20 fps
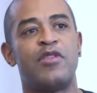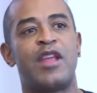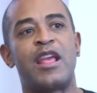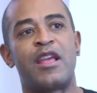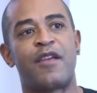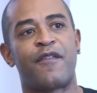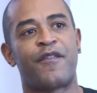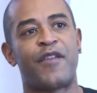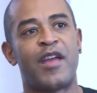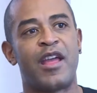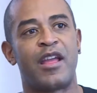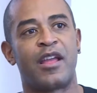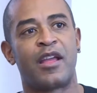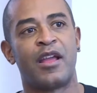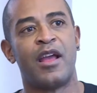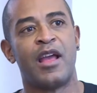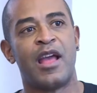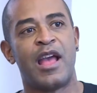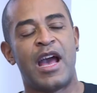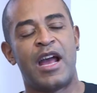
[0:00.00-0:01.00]
unique thing
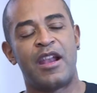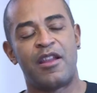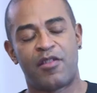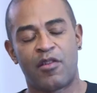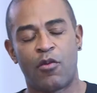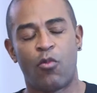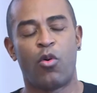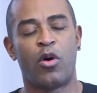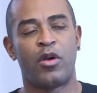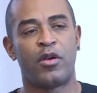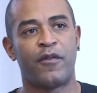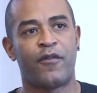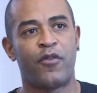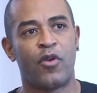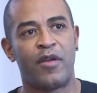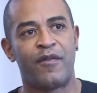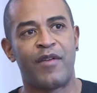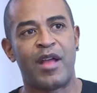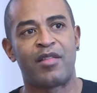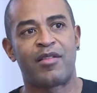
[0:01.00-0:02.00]
and it's a
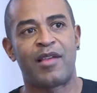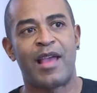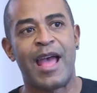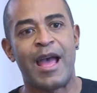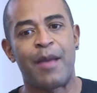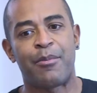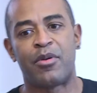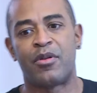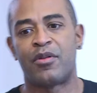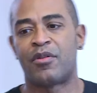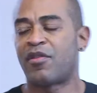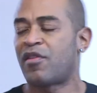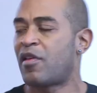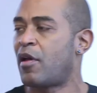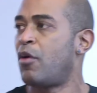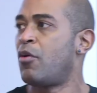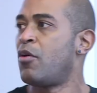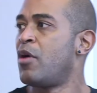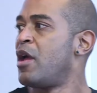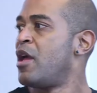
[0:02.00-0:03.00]
wonderful event to happen.
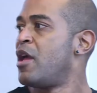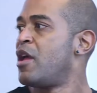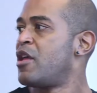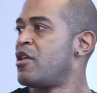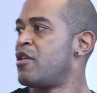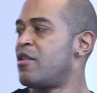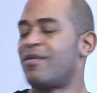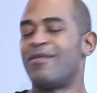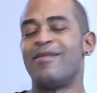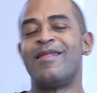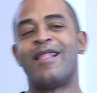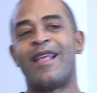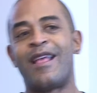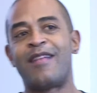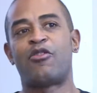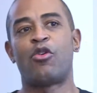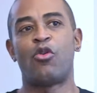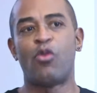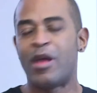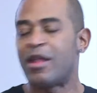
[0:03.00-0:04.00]
So
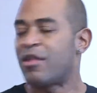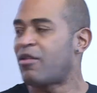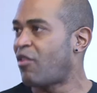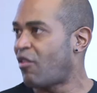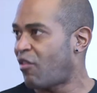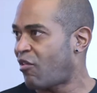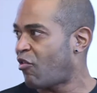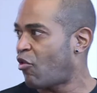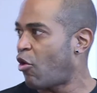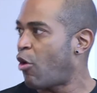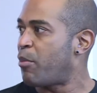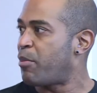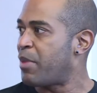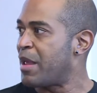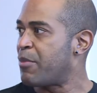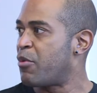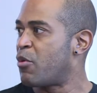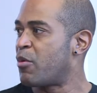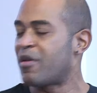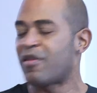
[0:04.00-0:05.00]
they do it to stop
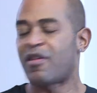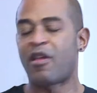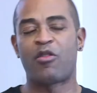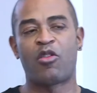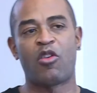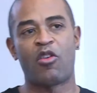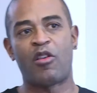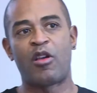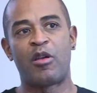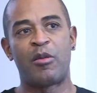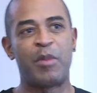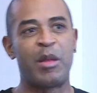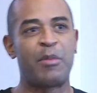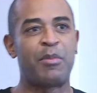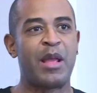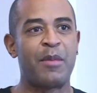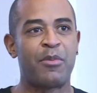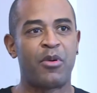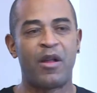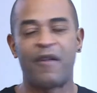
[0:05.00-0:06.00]
people, because there's just going to be
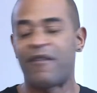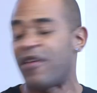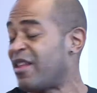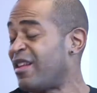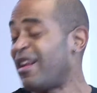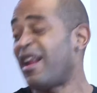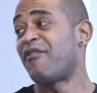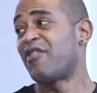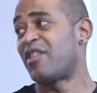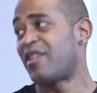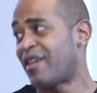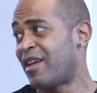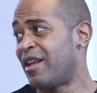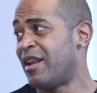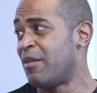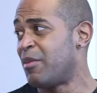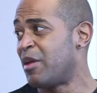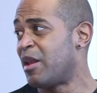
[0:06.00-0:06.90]
people, if they didn't have a ticket